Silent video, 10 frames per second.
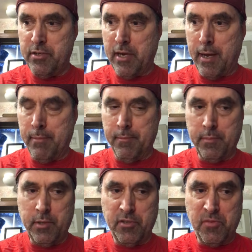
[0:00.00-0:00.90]
job.
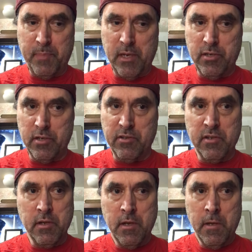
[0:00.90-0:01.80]
Good speeches.
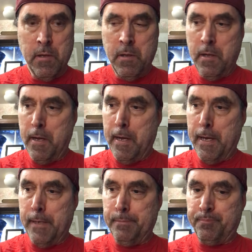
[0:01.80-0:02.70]

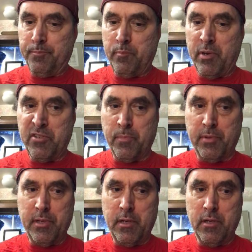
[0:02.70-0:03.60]
Uh, principal
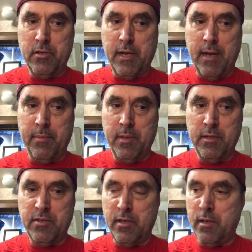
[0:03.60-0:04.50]
did a good job.
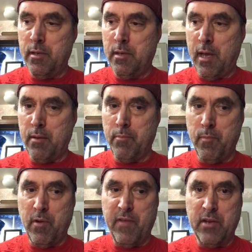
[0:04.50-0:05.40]
He's uh, got a
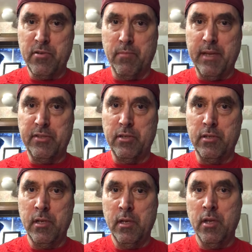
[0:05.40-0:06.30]
motivational
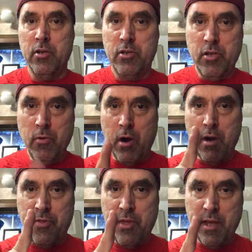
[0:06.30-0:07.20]
message. Do
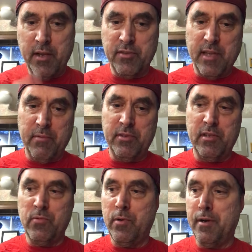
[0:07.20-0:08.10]
hard things. That was
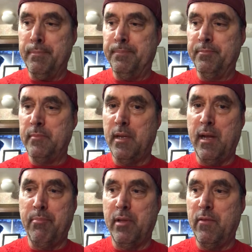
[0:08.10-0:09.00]
his word, and
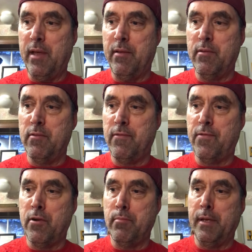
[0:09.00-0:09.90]
I believe that
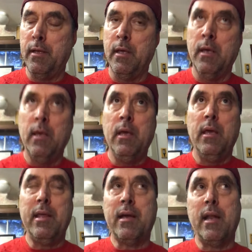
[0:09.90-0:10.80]
firmly.
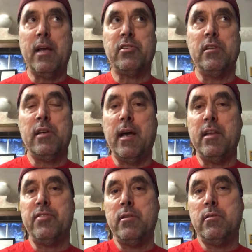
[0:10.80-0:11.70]
And that kind of actually
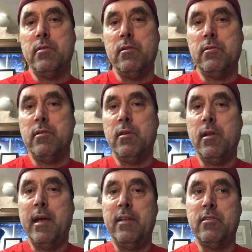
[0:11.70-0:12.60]
ties into
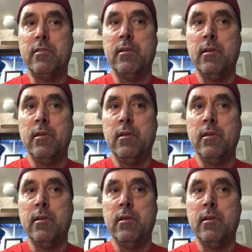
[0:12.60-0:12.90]
tonight's